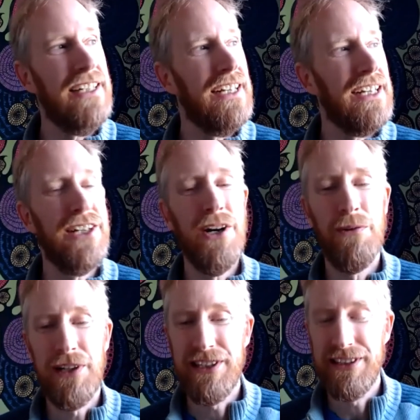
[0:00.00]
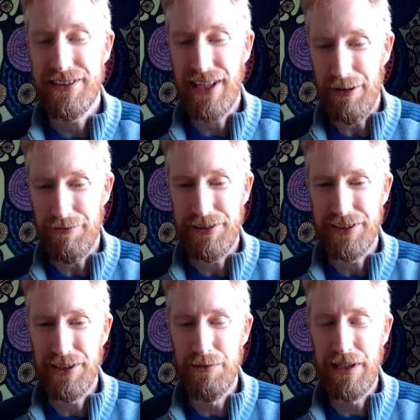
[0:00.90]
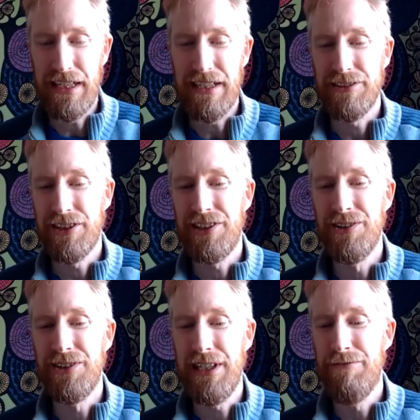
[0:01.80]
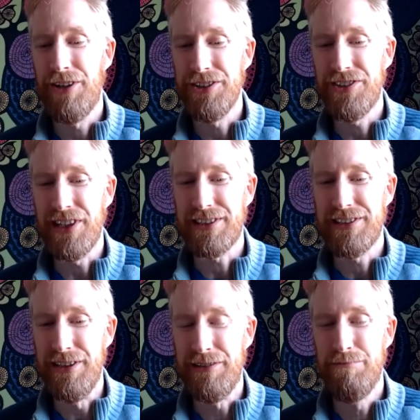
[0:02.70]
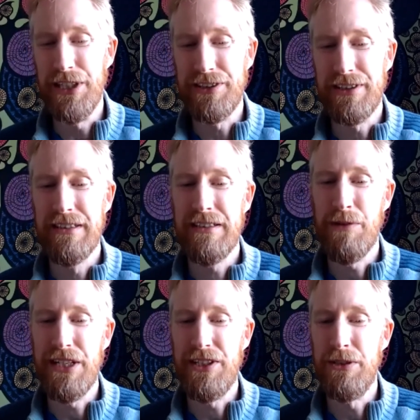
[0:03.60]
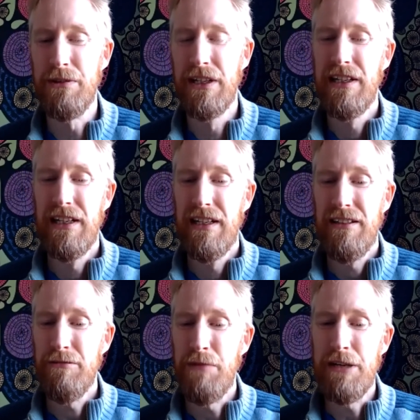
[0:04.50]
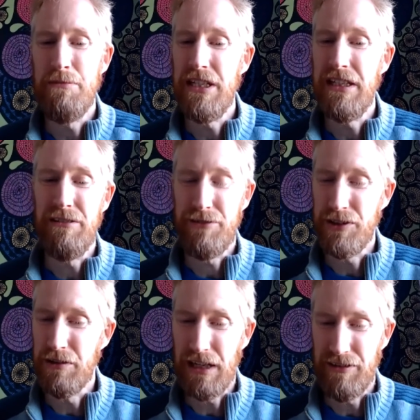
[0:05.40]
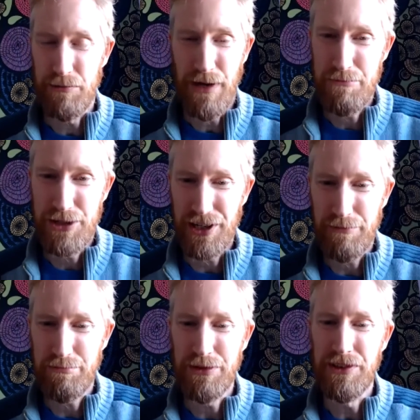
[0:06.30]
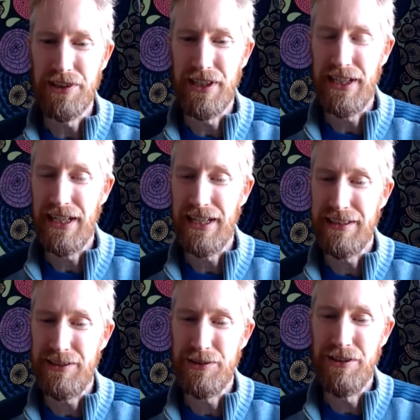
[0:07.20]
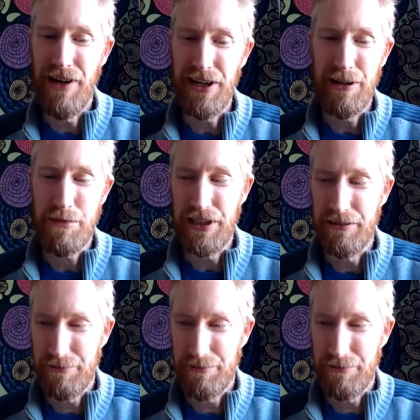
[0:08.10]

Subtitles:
goal in itself. It's only a security infrastructure. But when you, maybe if you have a web shop or you develop a